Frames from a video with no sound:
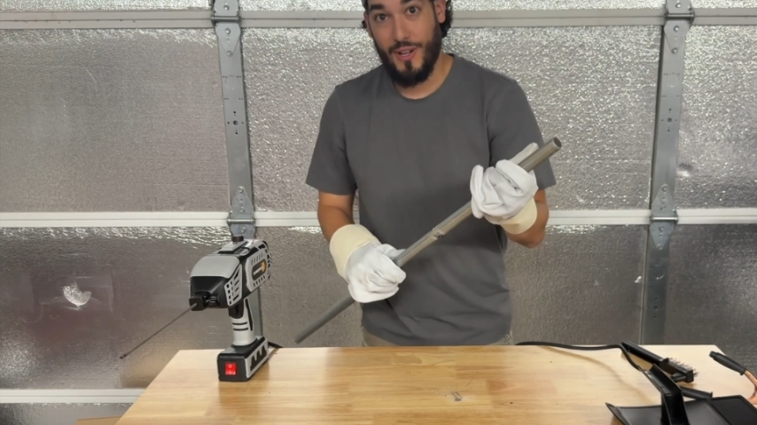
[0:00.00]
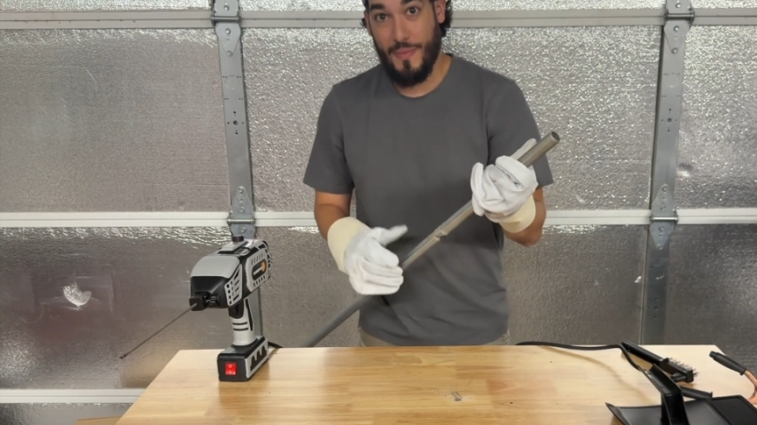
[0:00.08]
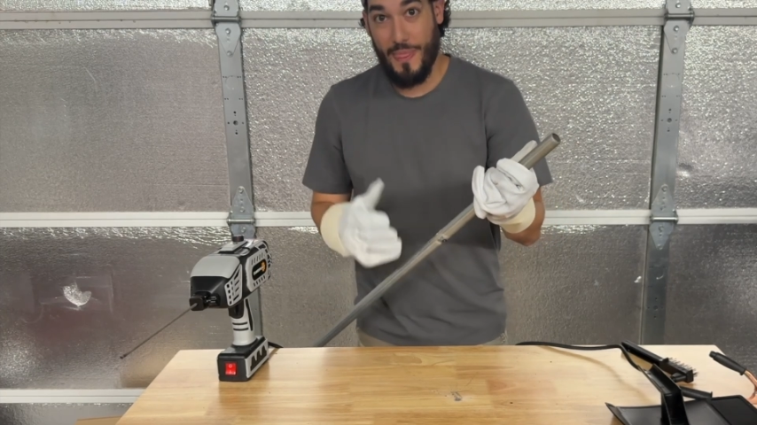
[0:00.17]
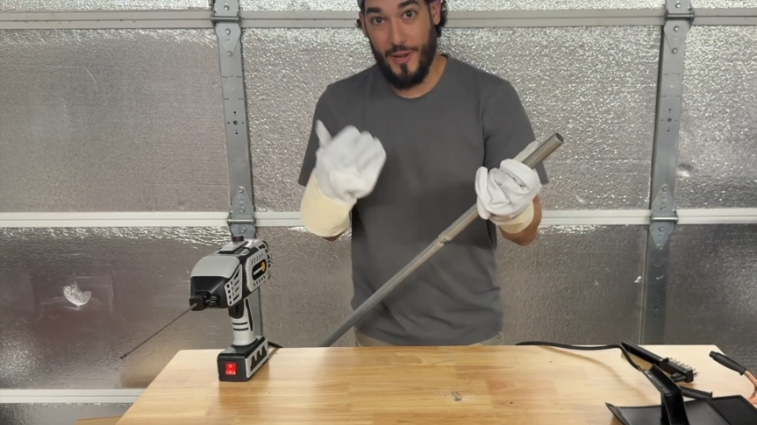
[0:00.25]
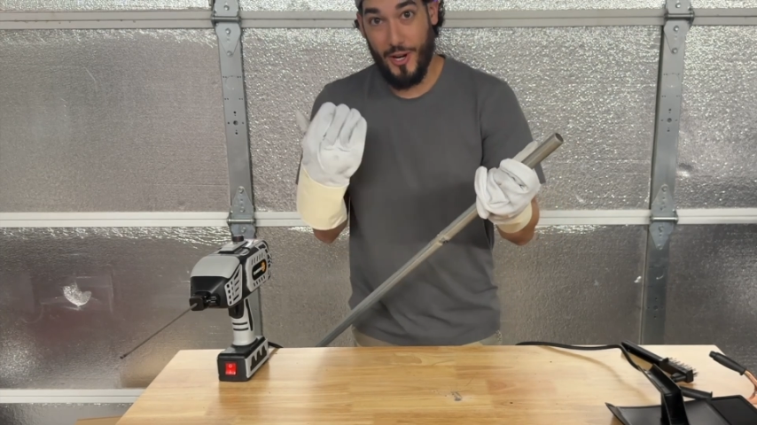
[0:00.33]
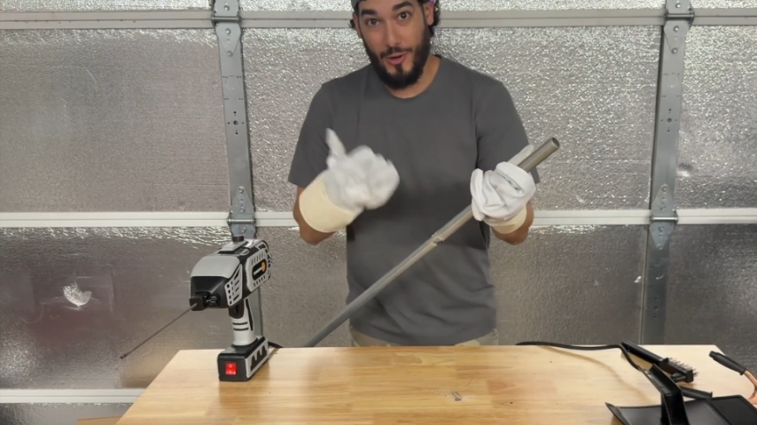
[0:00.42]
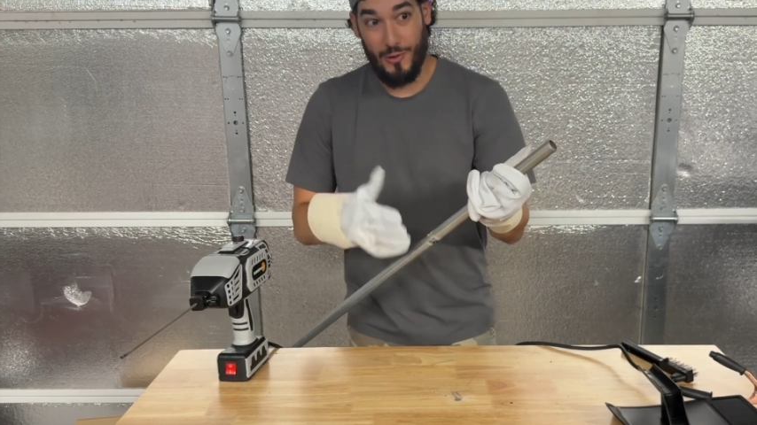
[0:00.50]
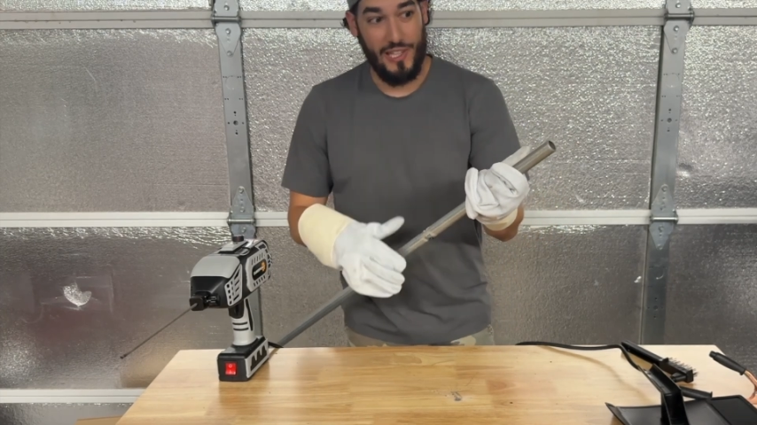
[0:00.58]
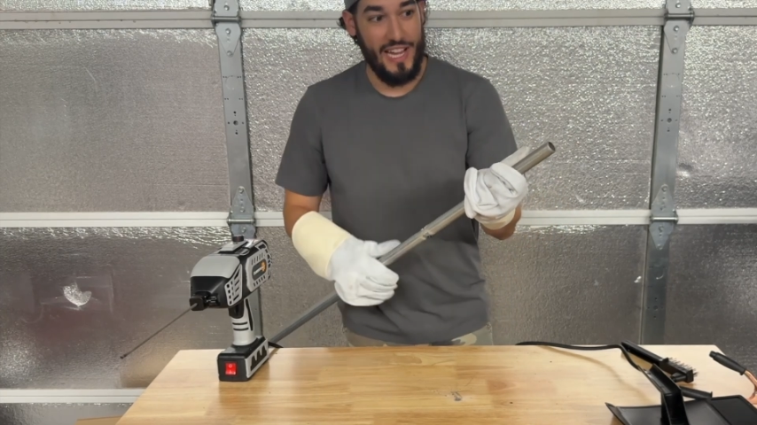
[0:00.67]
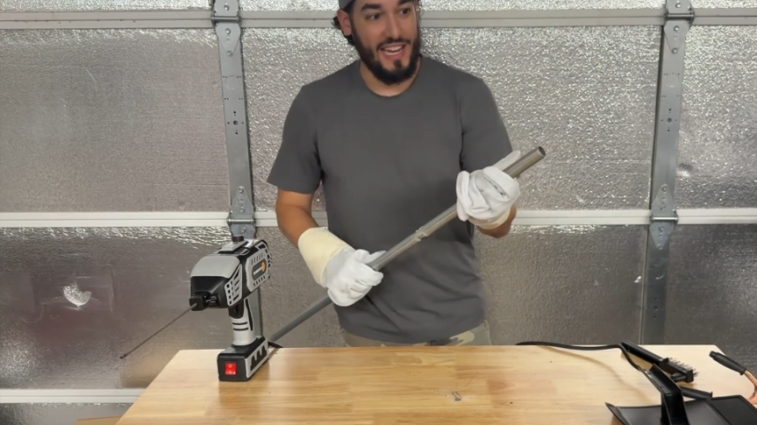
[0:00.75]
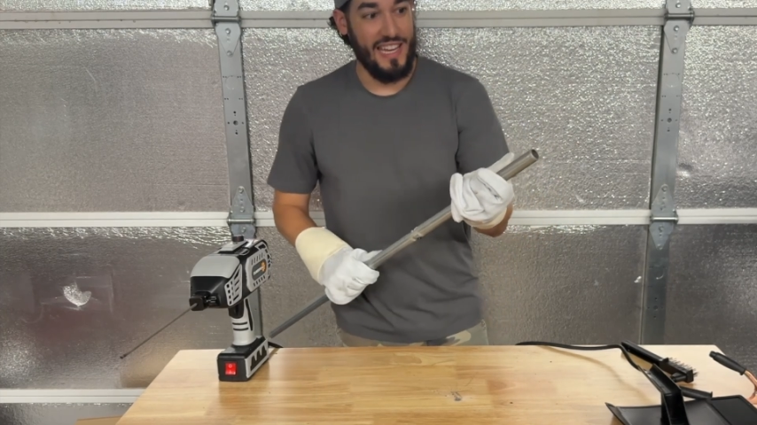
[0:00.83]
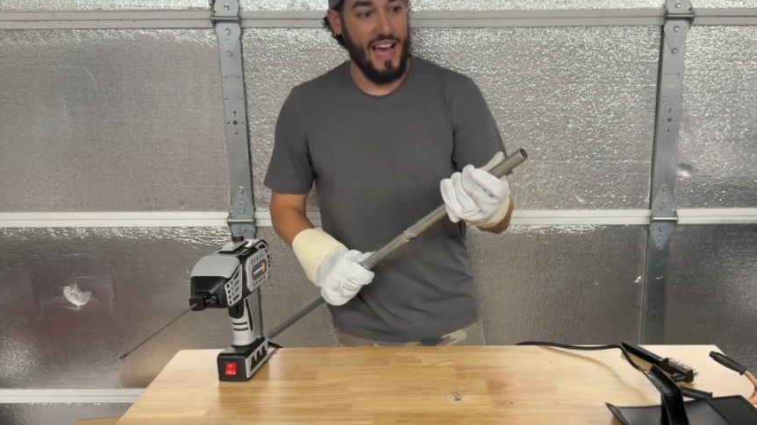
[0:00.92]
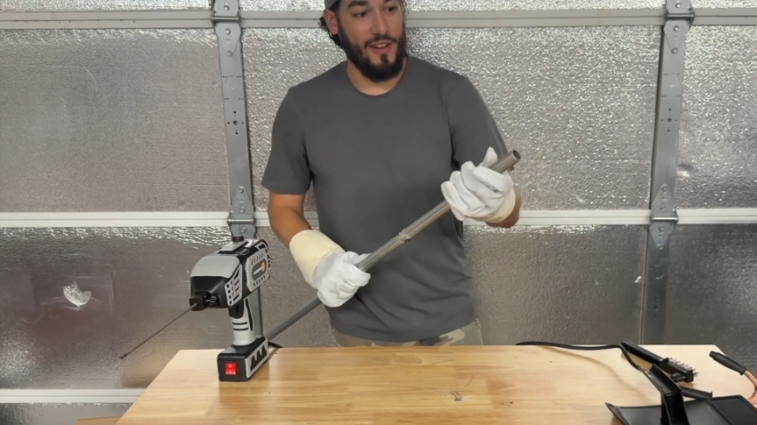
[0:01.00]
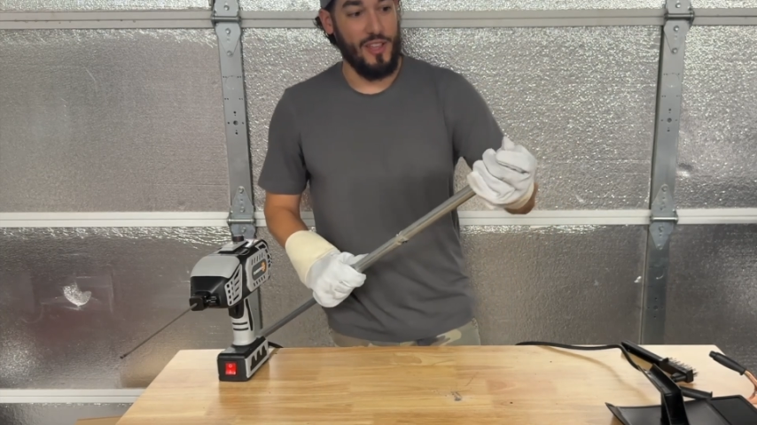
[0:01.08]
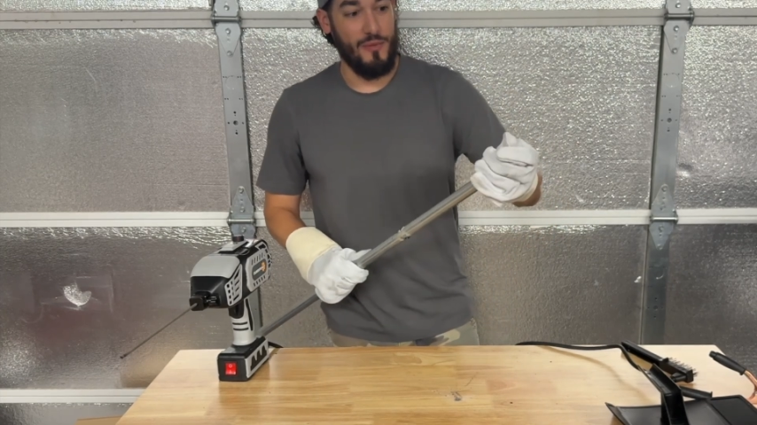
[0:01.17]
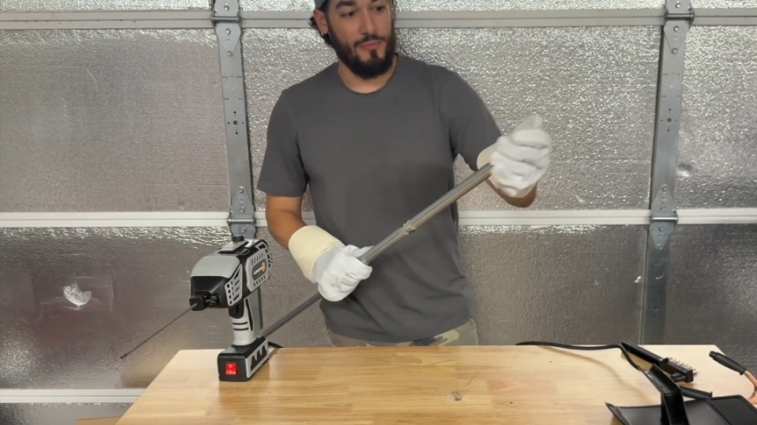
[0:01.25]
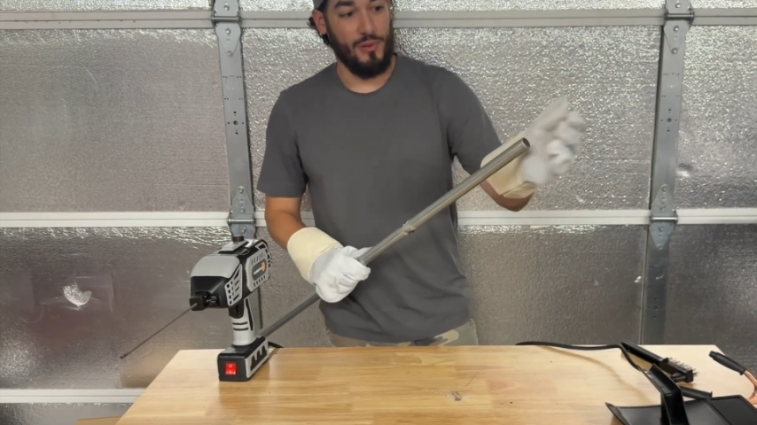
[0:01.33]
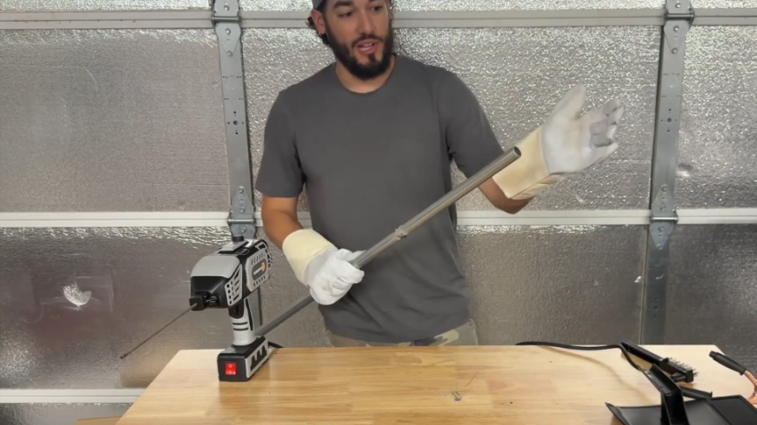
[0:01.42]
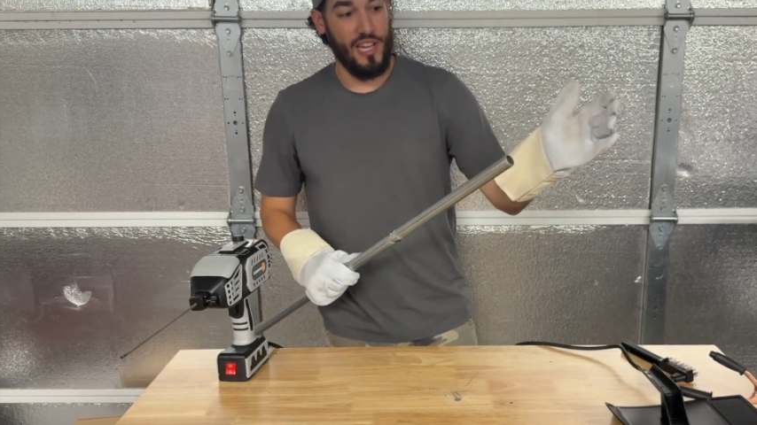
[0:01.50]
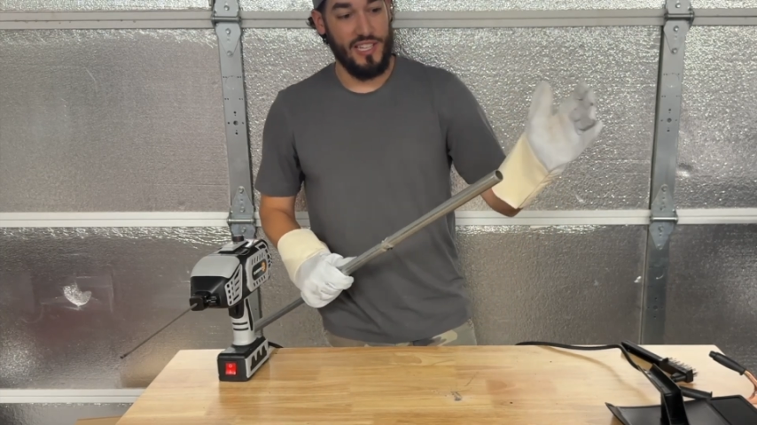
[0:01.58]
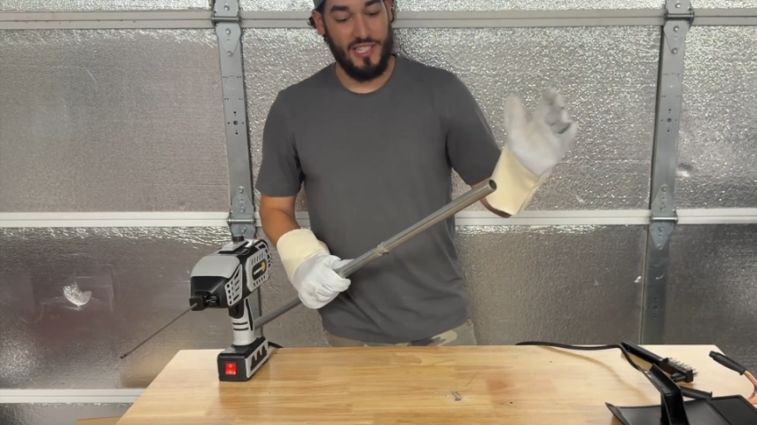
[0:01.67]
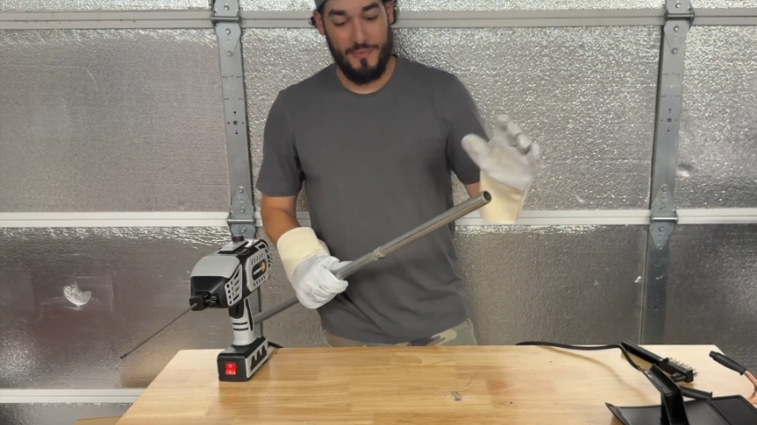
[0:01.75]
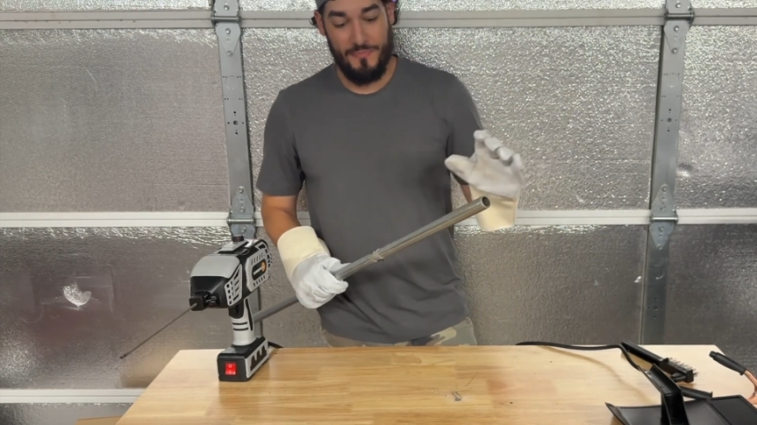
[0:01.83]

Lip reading: lay it down in place.